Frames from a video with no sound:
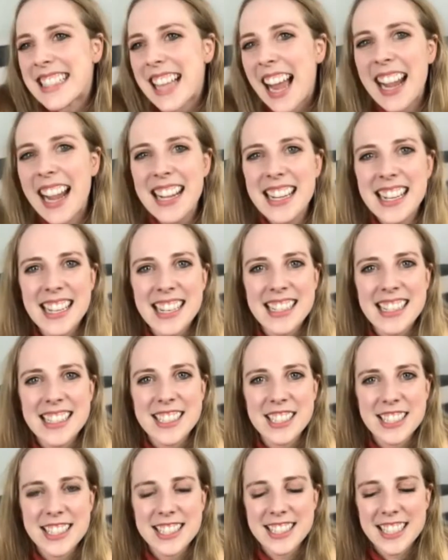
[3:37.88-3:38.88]
exciting
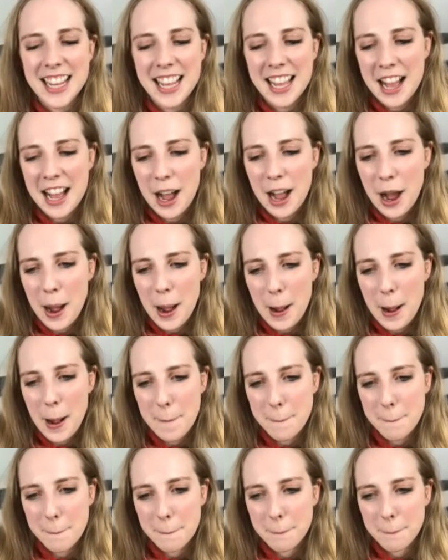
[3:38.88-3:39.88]
just to
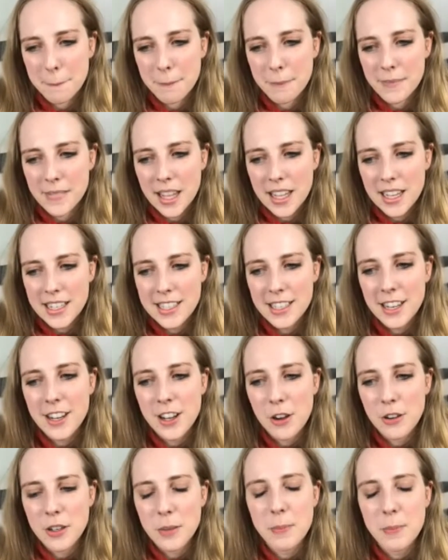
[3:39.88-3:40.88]

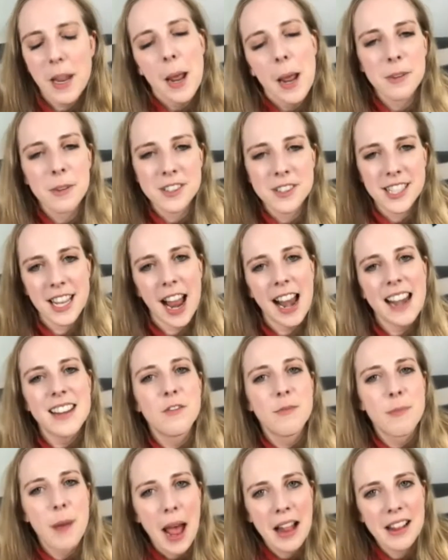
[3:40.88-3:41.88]
to be able to kind
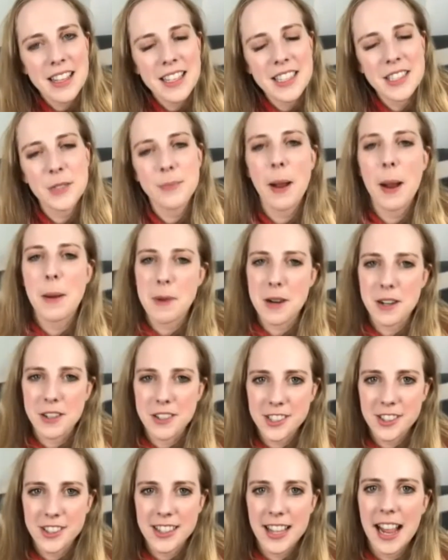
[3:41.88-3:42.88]
of balance my
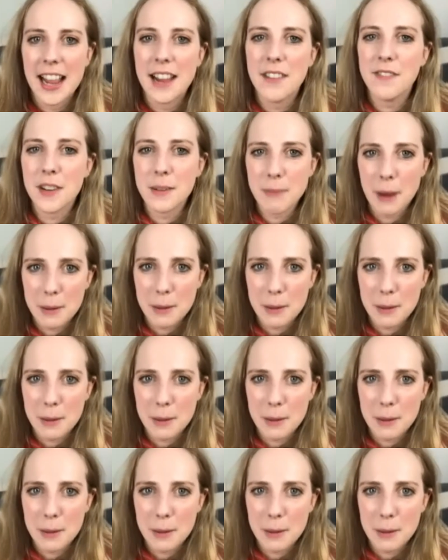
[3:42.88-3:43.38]
personal life and my